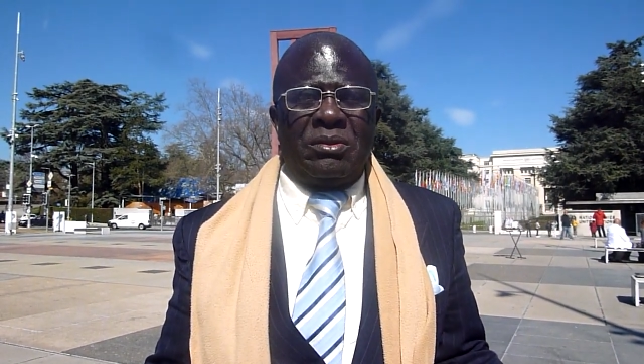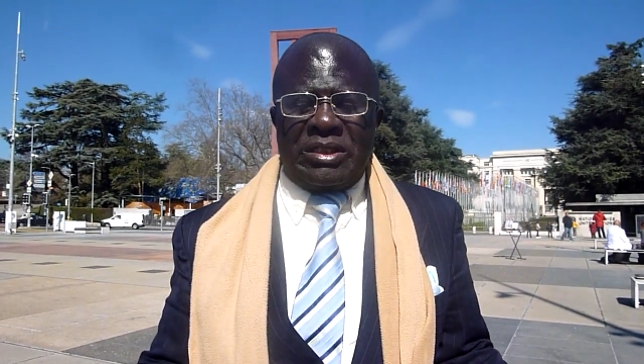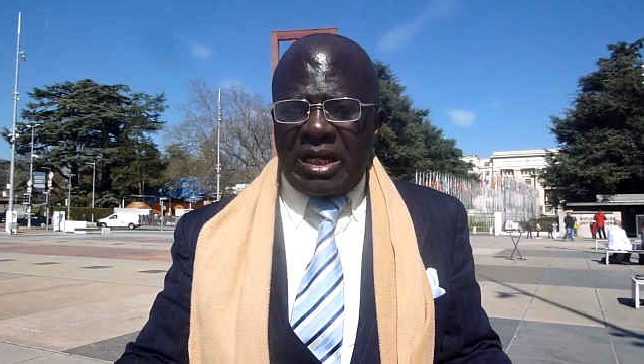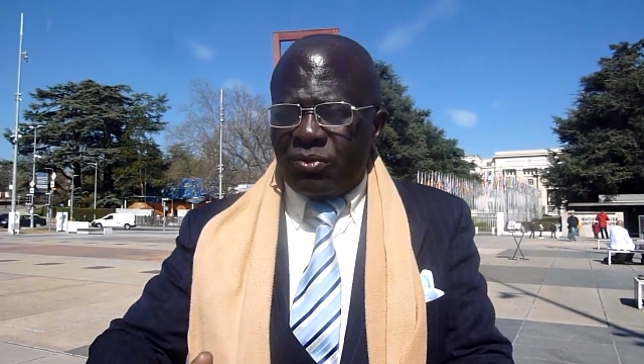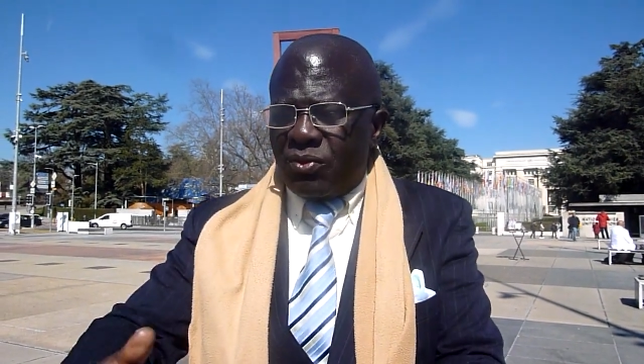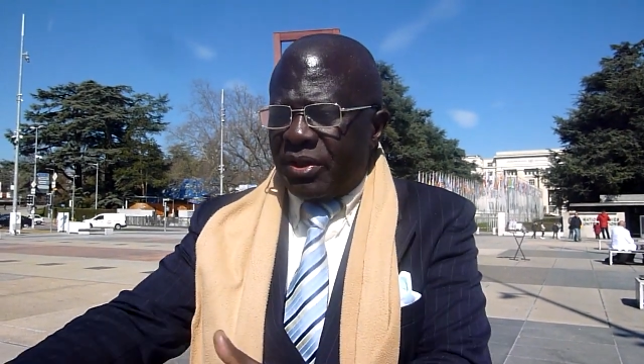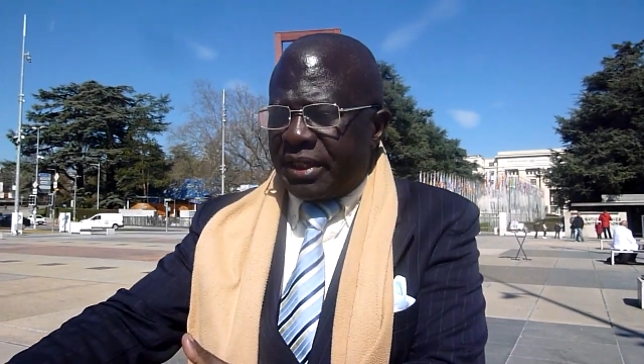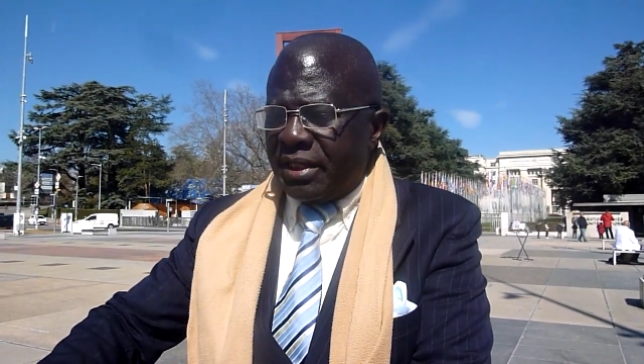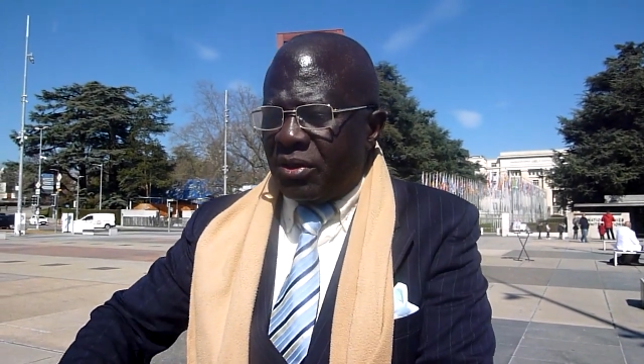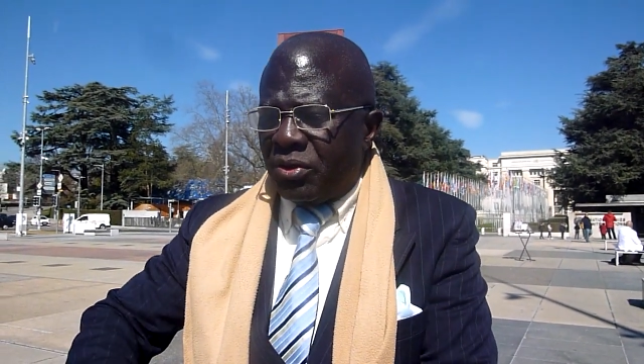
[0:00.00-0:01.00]
They are
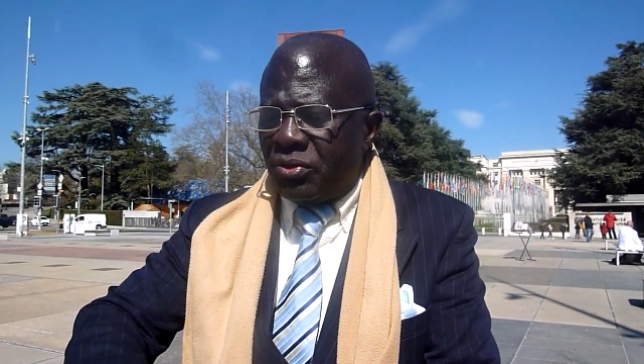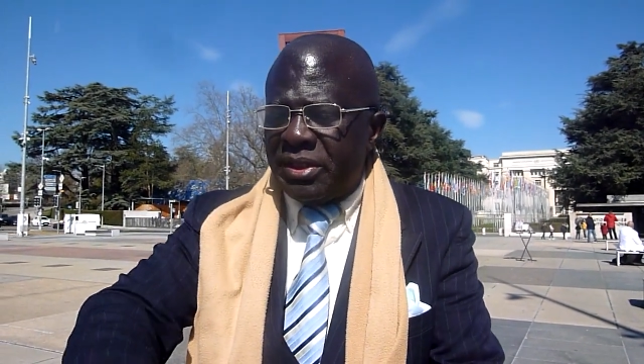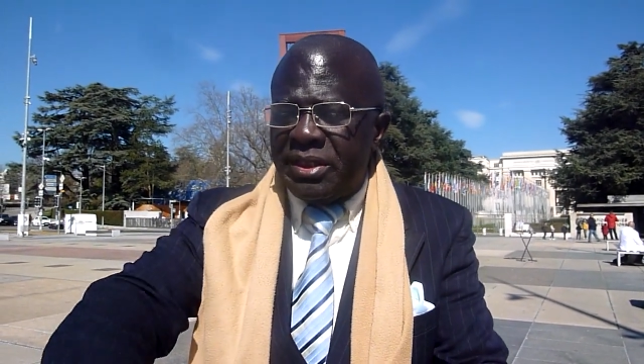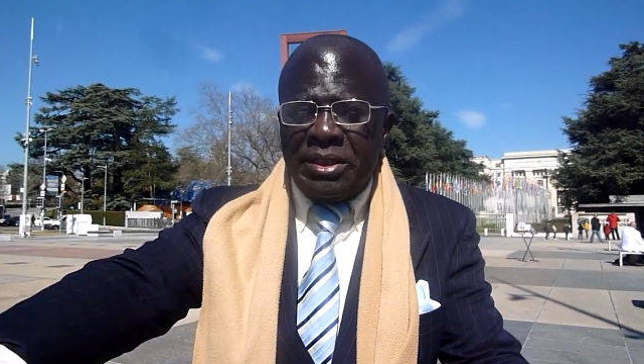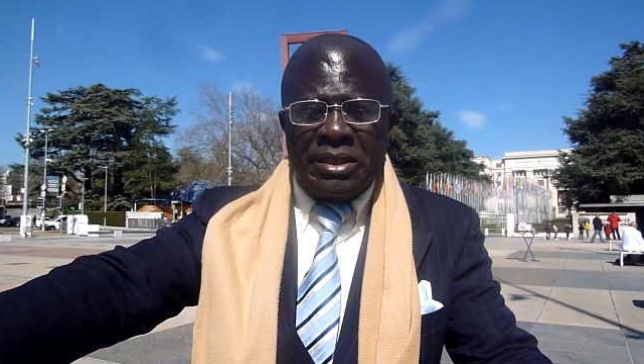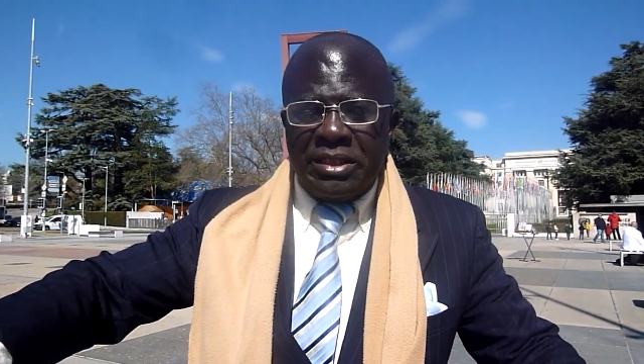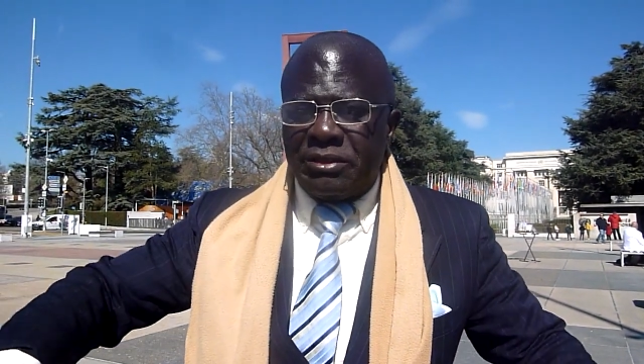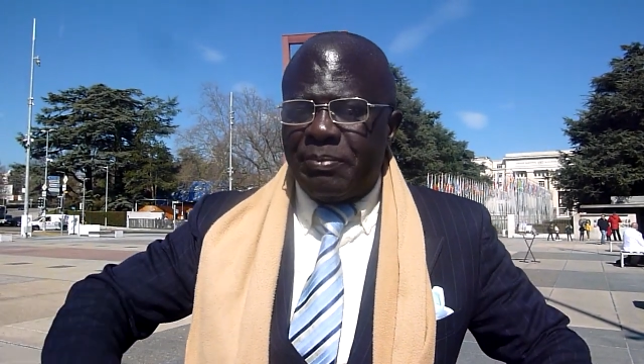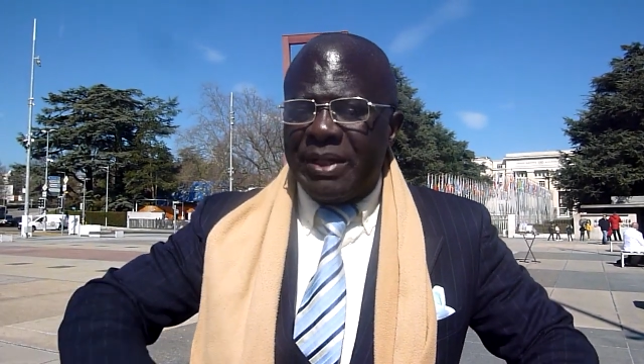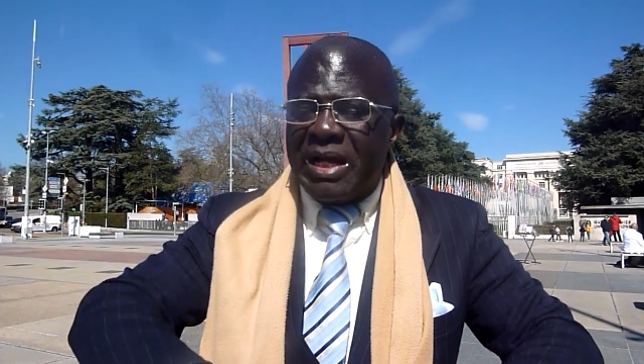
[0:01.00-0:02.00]
working only,
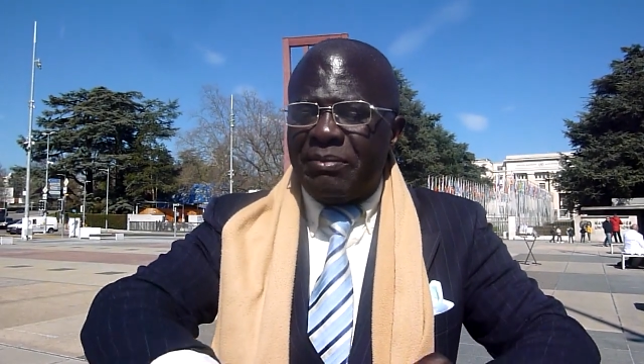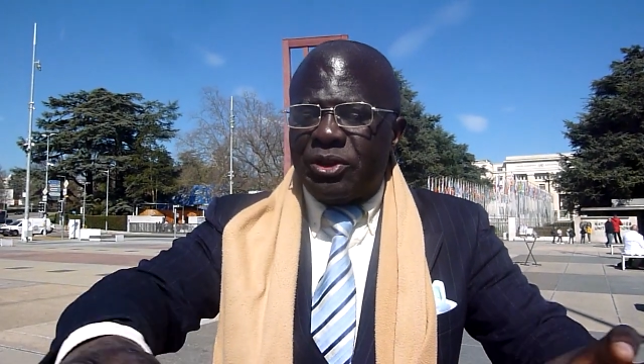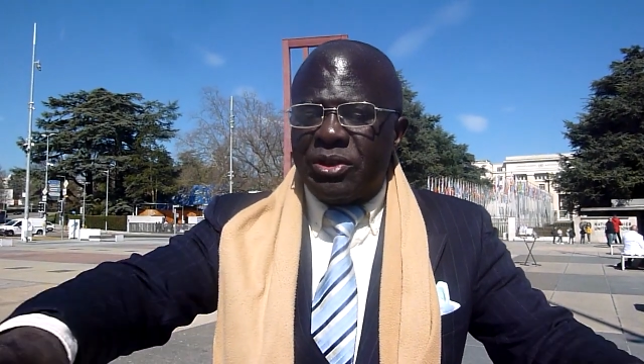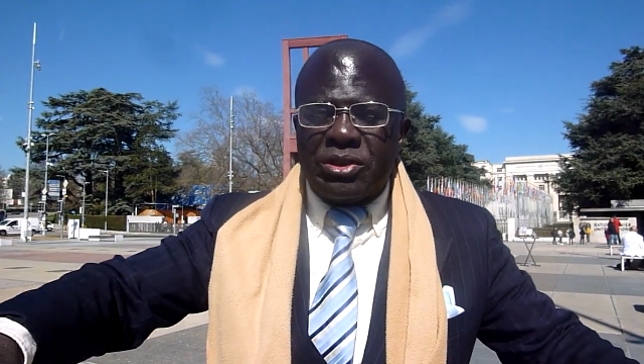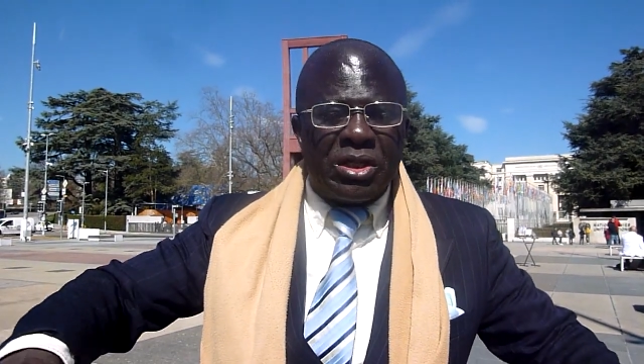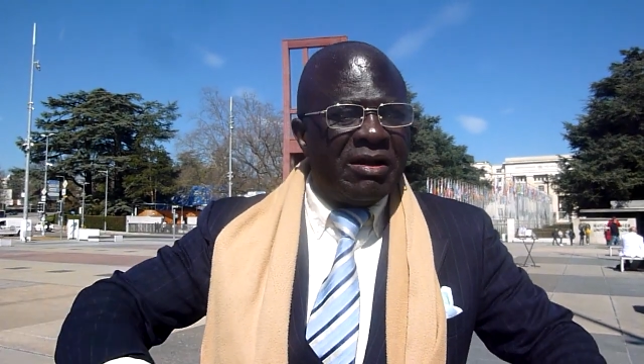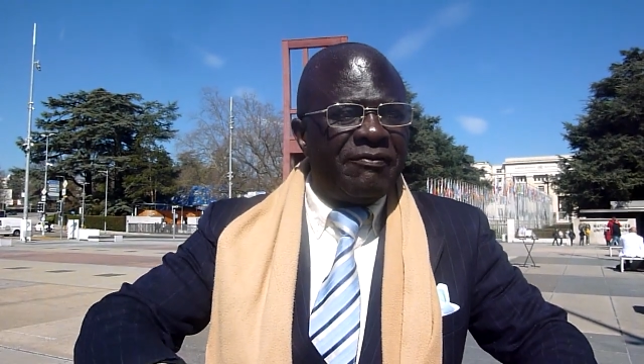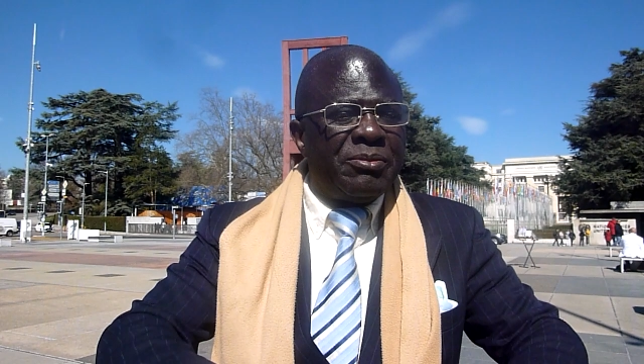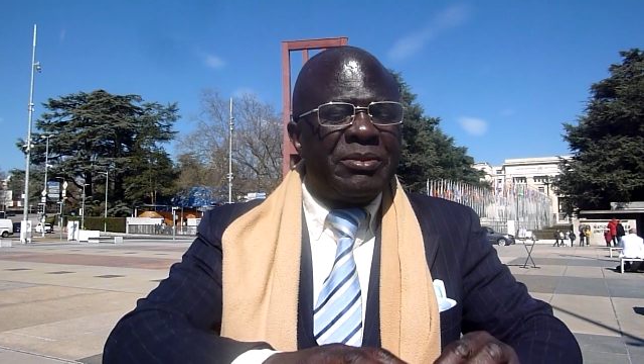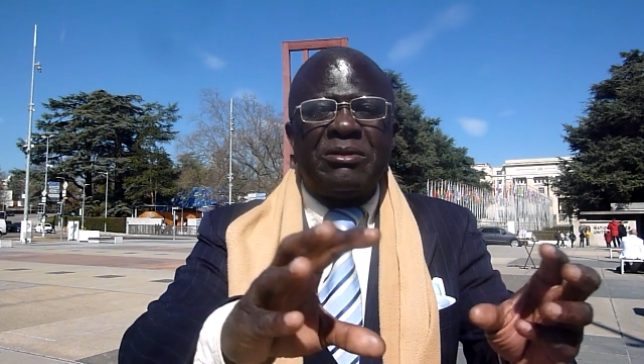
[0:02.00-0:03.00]
it becomes just a
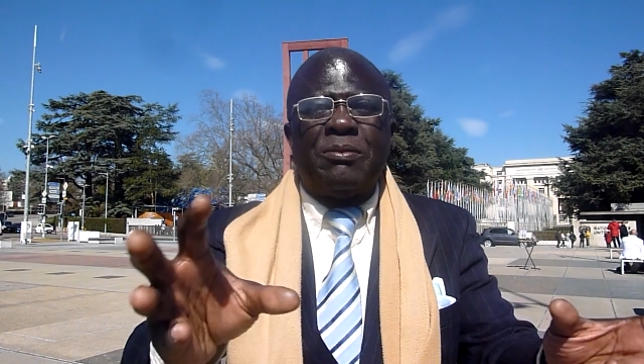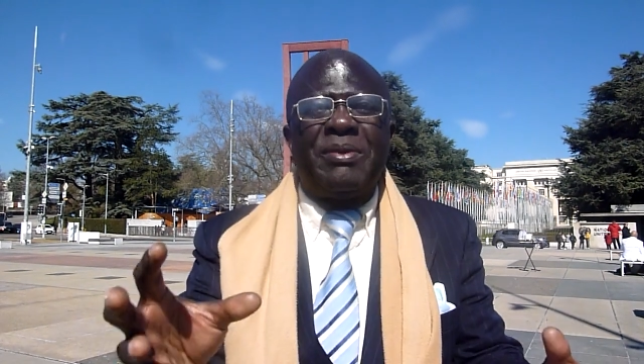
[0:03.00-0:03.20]
government,